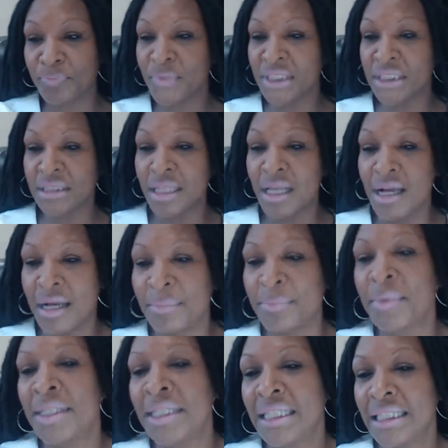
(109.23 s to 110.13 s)

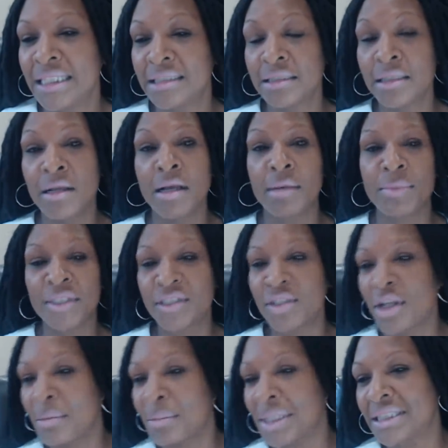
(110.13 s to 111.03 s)
Islam.
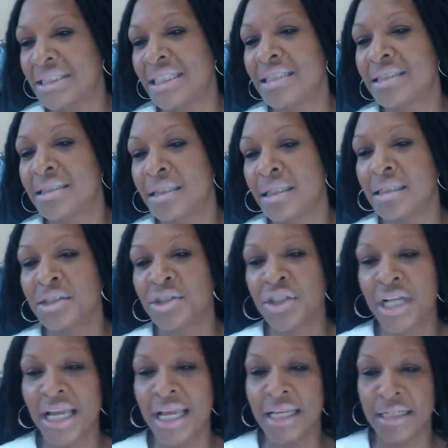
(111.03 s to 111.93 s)
I see the
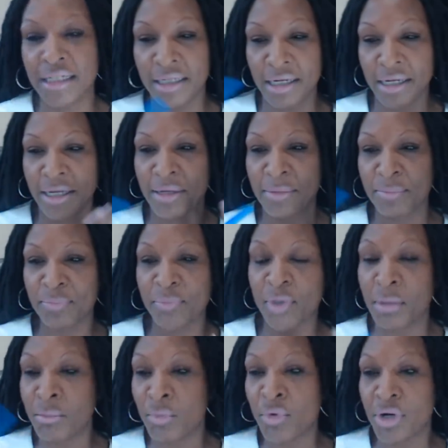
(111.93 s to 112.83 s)
chat.
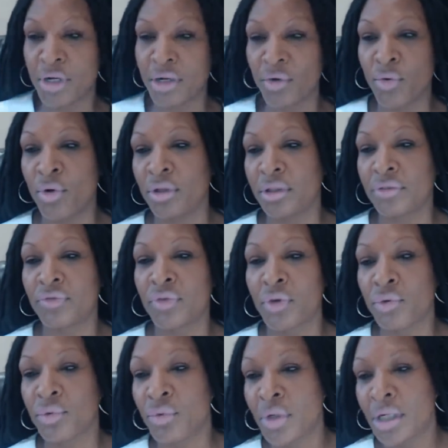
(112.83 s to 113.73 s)
Good morning, all of
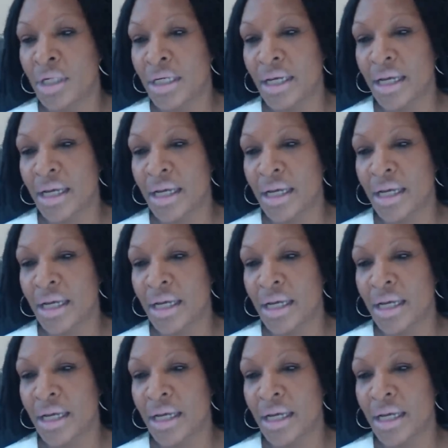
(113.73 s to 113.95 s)
you.